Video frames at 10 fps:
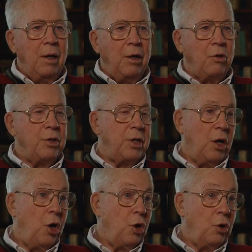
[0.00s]
and of course they
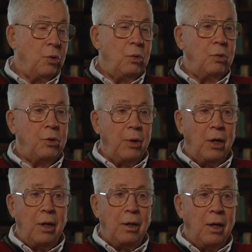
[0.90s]
all lose, we
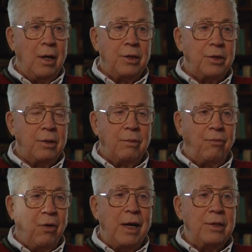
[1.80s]
all lost
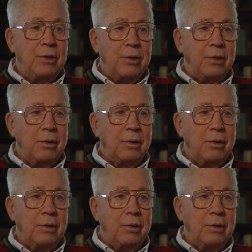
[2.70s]
friends.